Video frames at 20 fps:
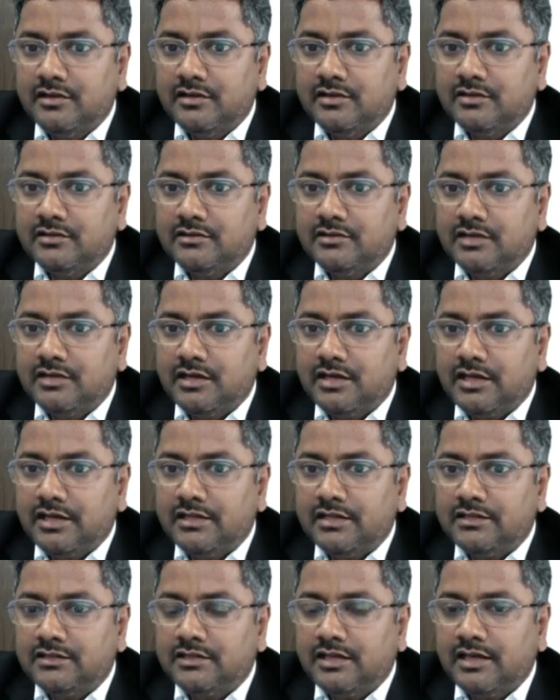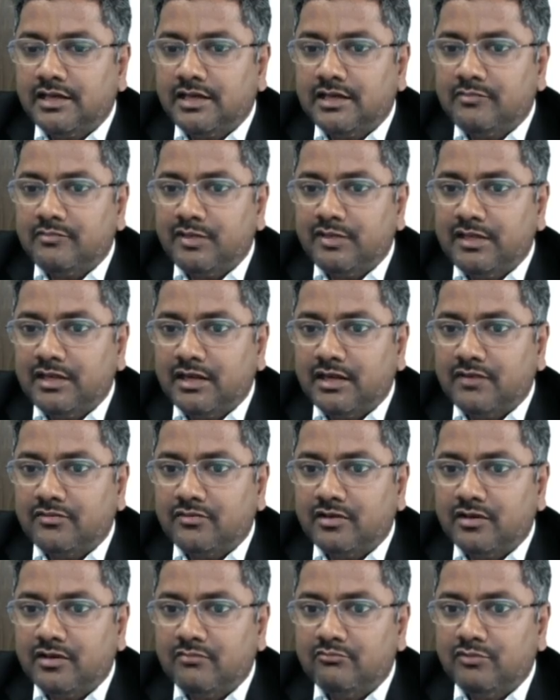the enthalpy of
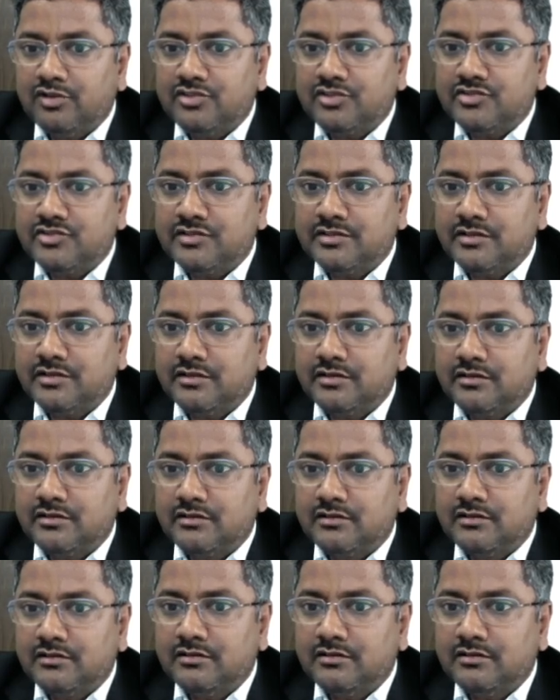combustion